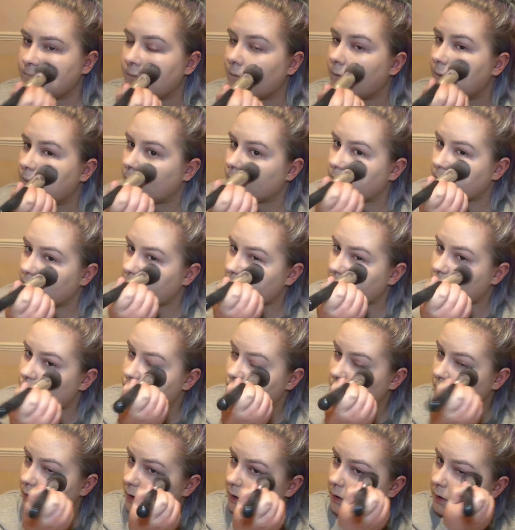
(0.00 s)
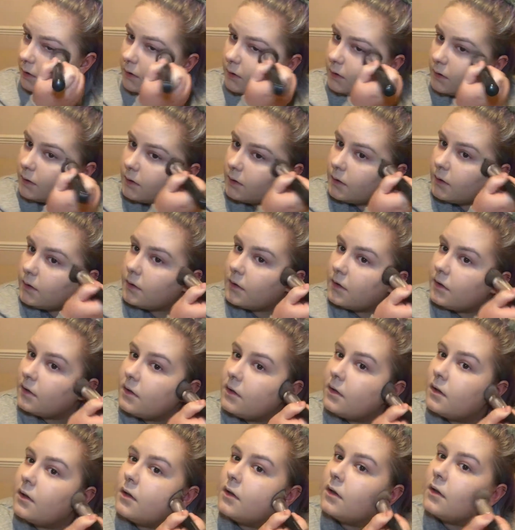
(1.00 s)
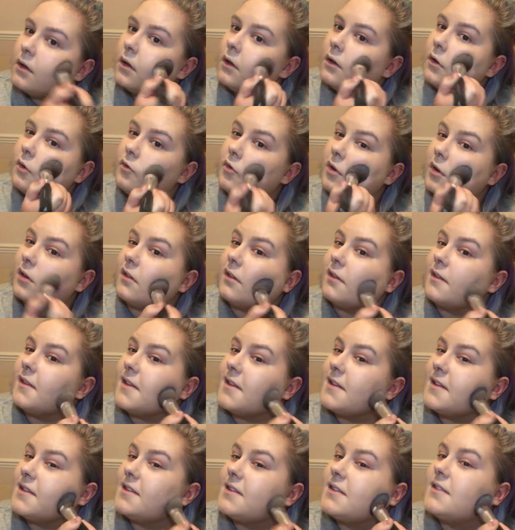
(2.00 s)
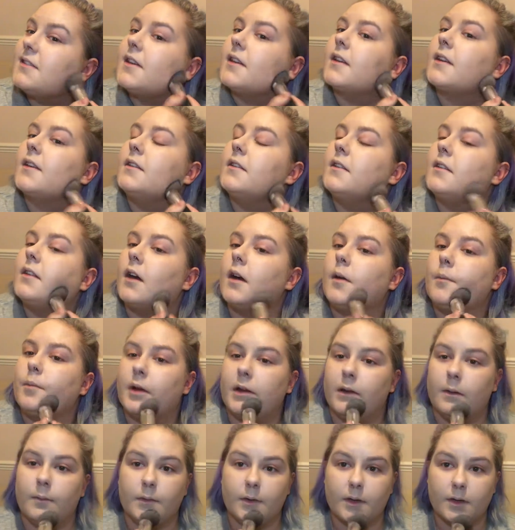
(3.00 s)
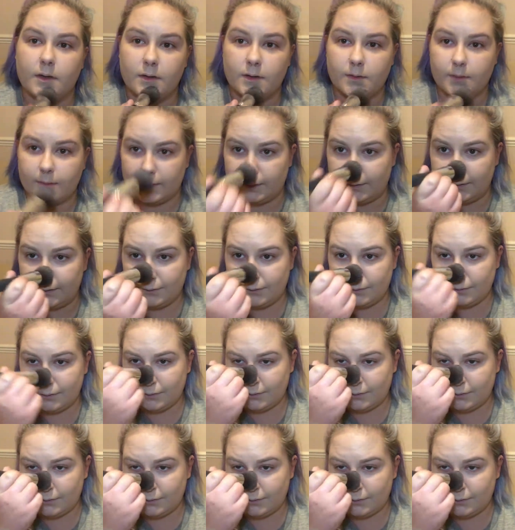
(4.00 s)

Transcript: and make sure really that it's sticking to that primer as well.